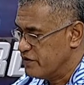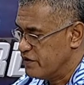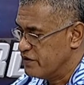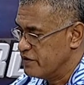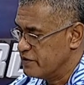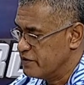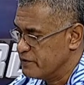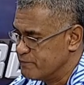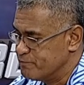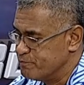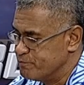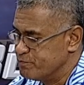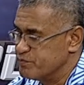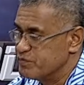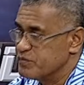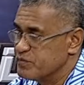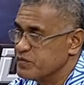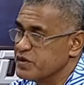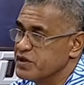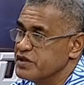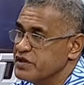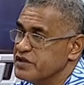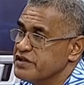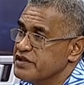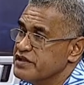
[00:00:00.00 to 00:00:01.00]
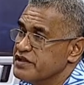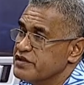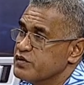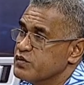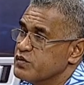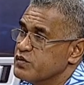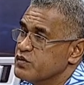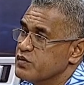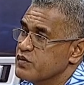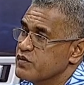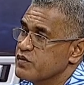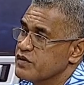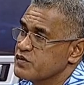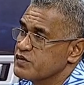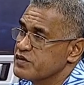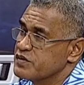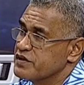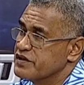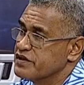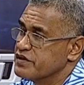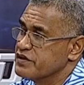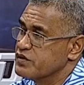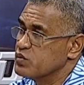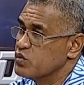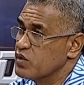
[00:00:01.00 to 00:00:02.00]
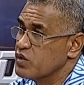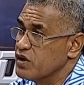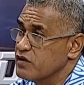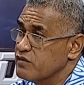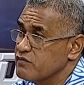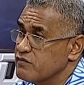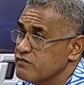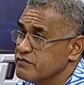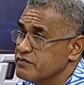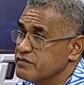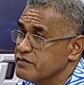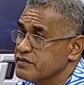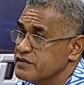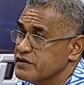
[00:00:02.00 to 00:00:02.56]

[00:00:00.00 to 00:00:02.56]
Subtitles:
in 2012,